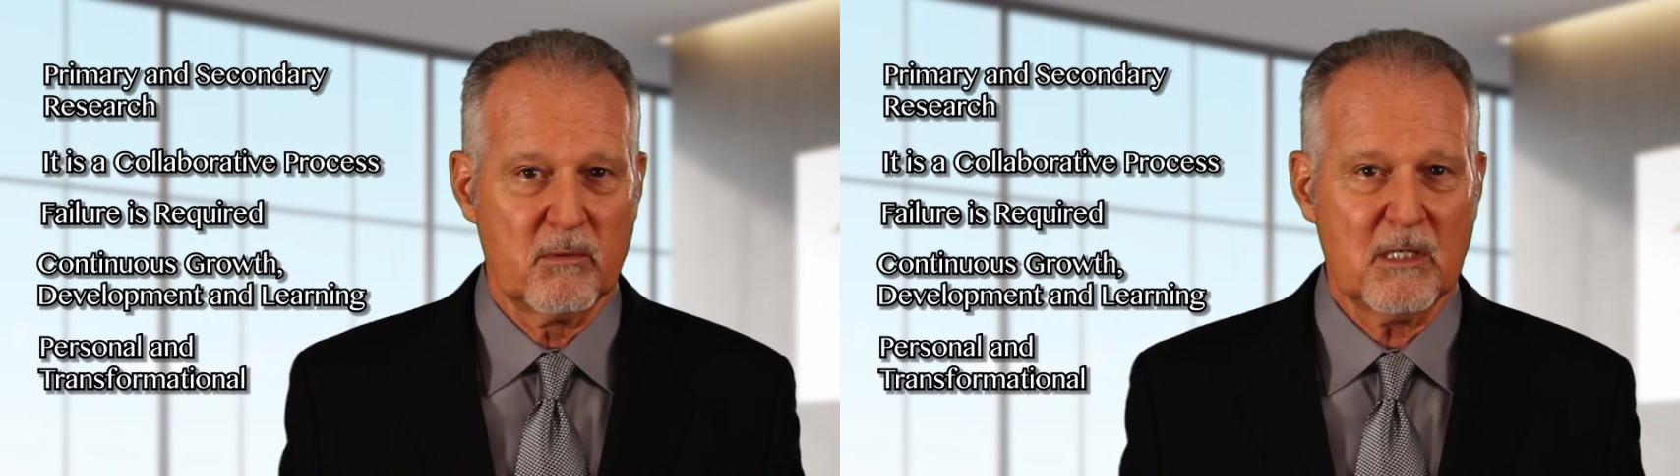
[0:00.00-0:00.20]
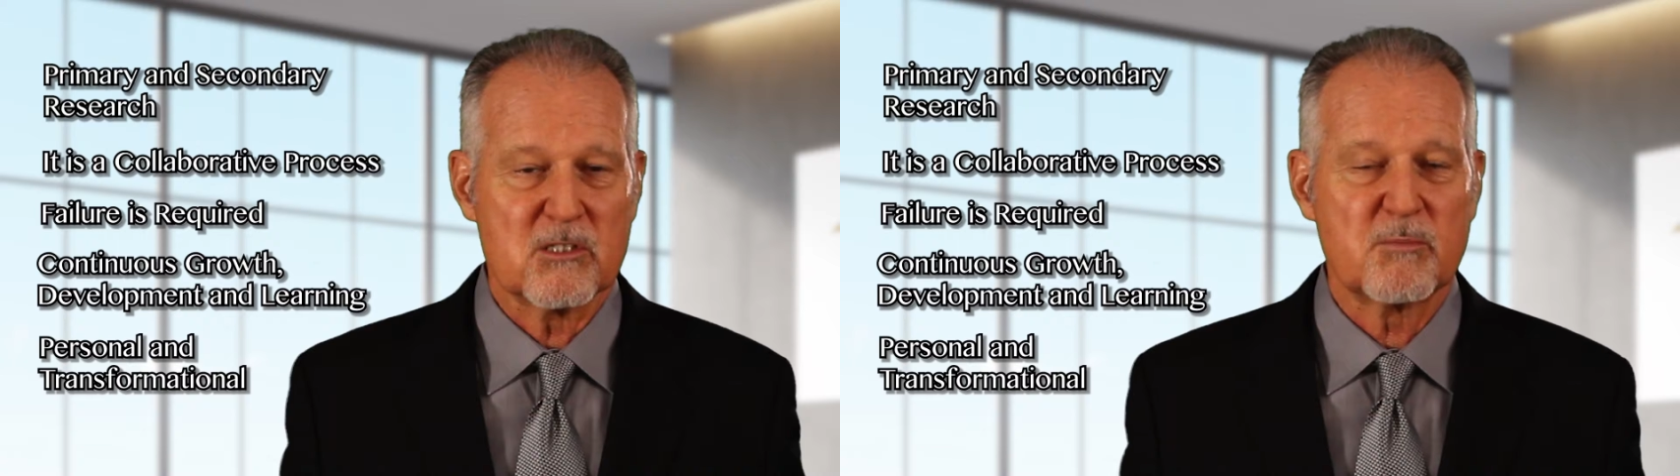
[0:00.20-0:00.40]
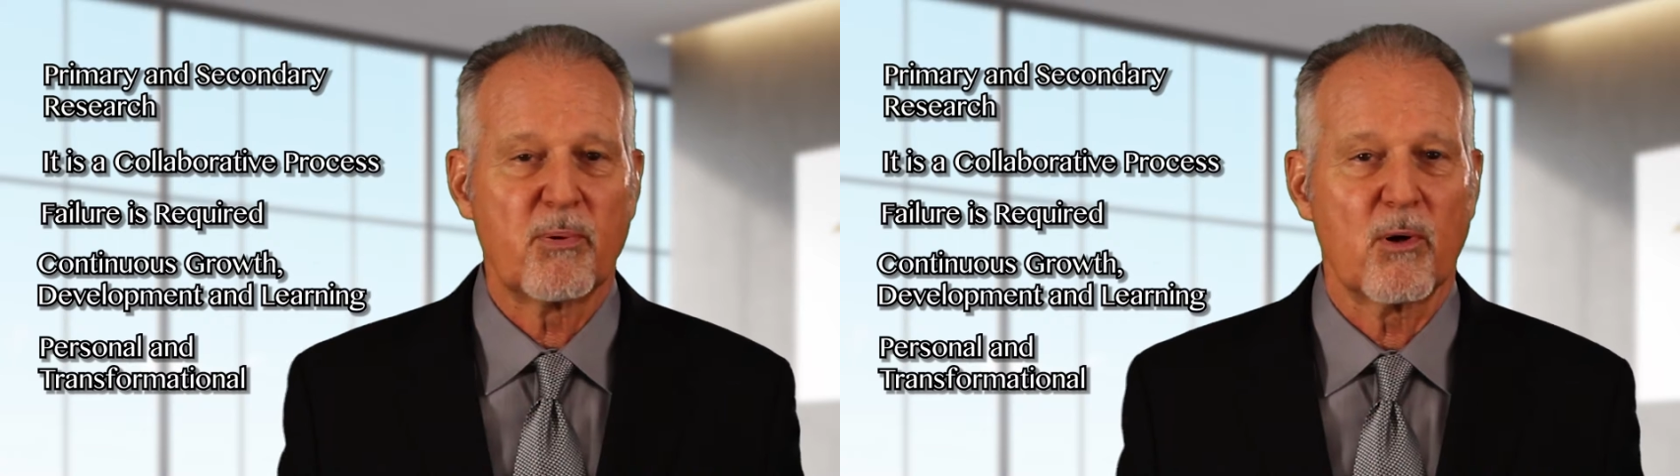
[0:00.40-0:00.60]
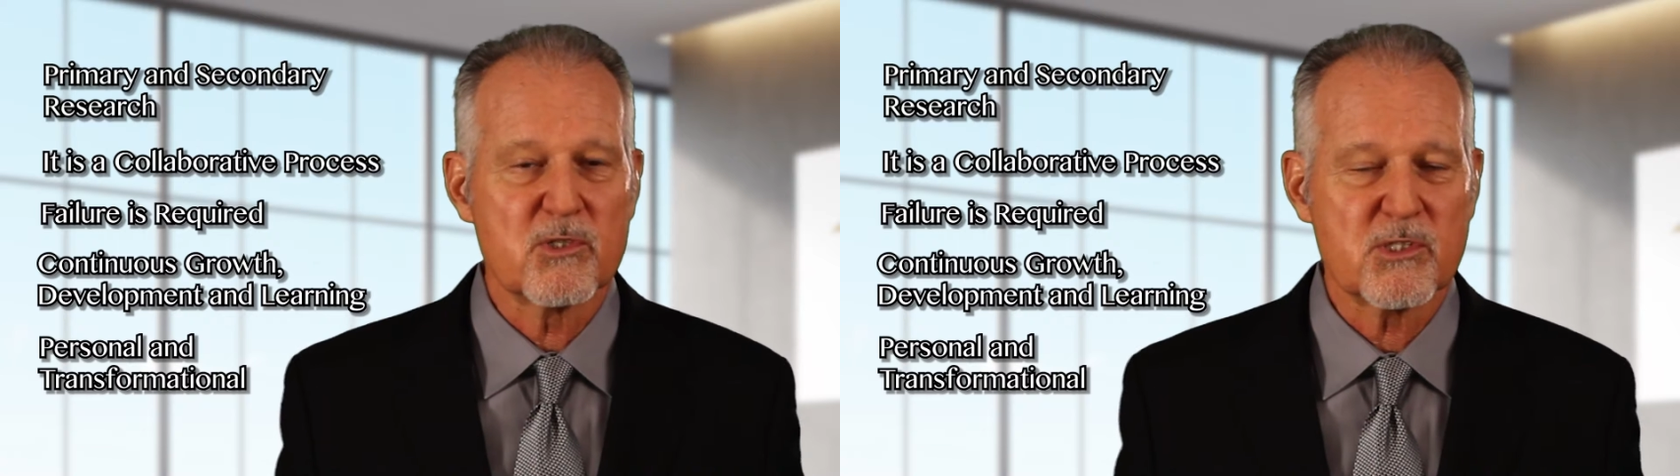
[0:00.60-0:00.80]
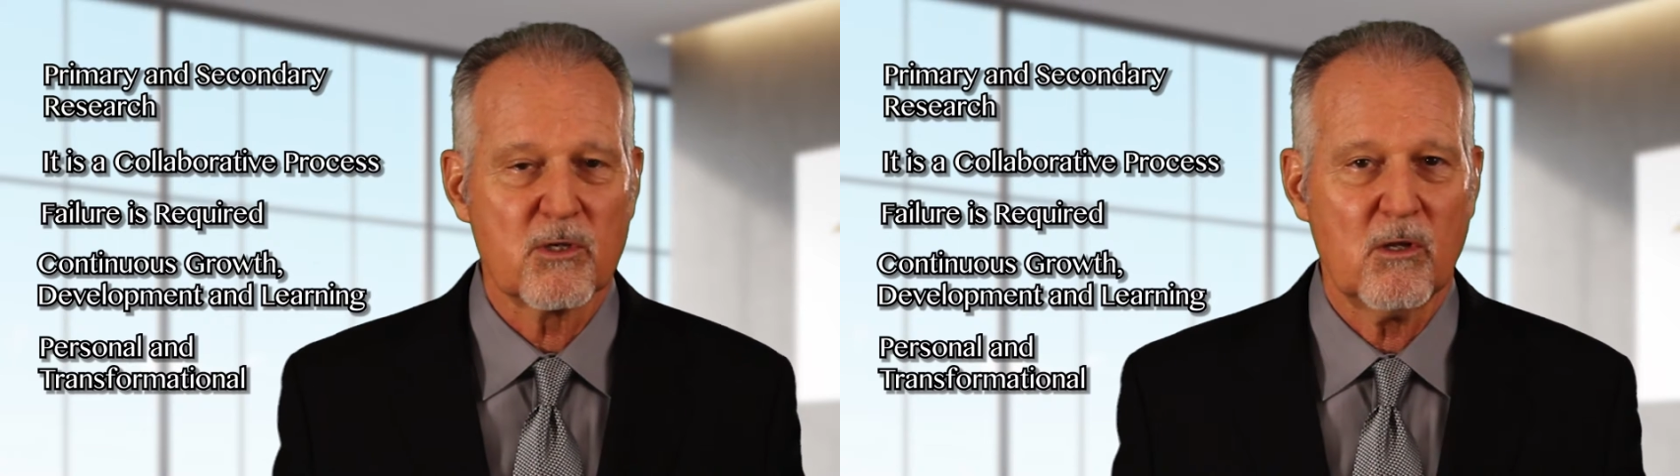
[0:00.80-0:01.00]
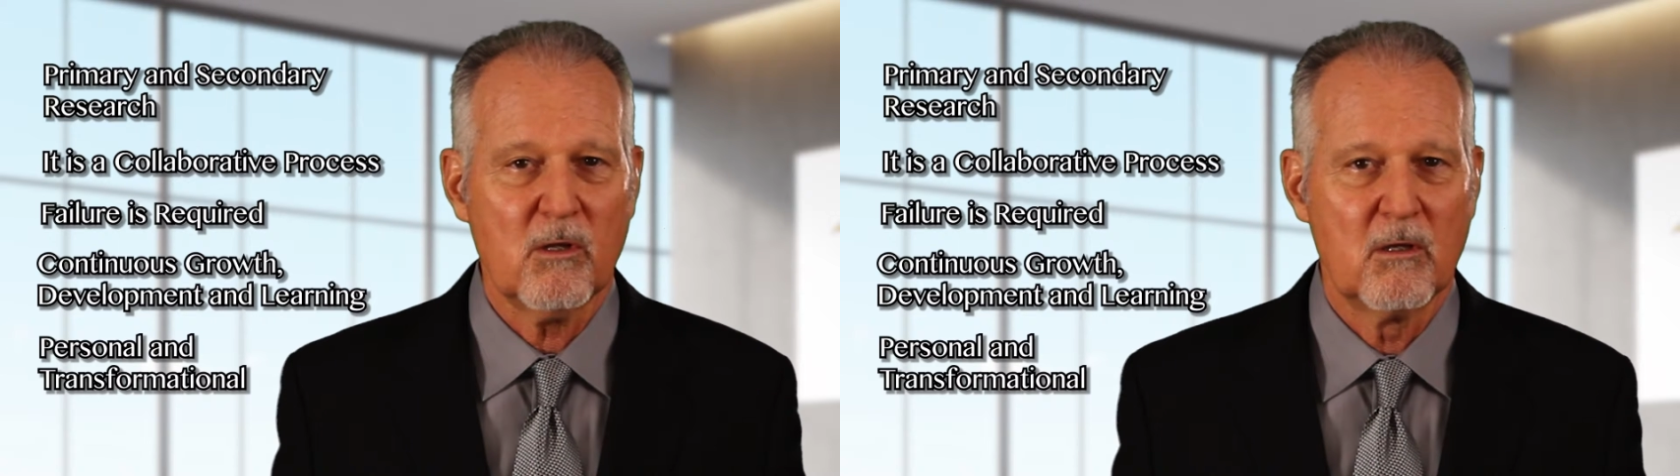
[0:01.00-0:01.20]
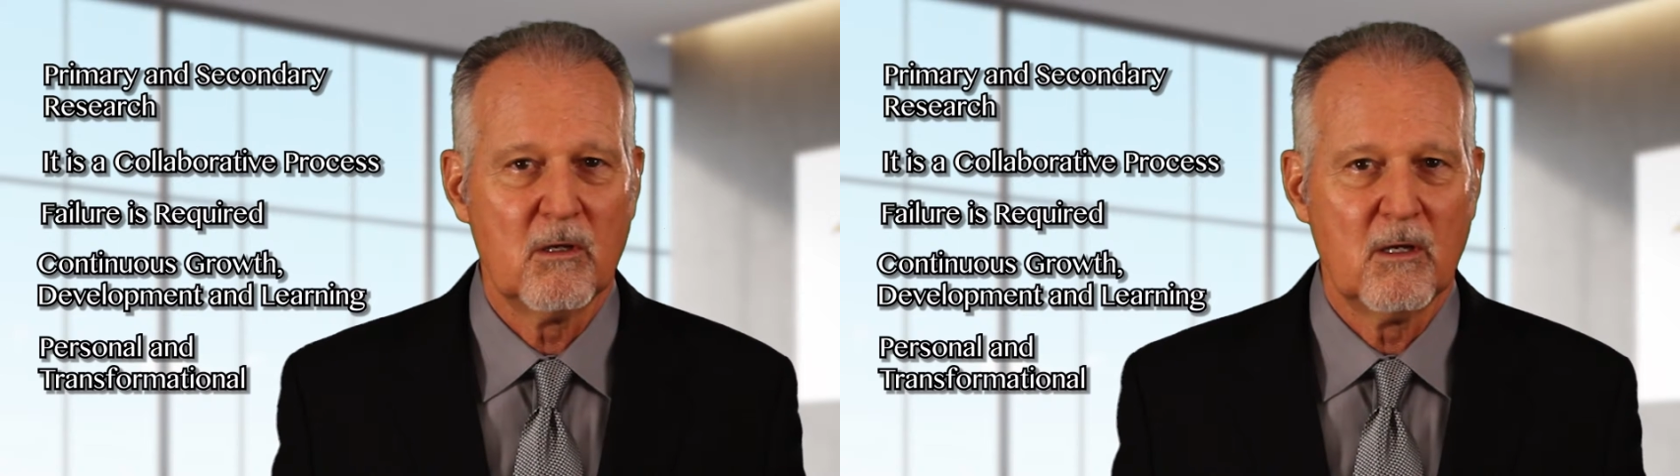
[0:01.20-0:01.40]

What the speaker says: is personal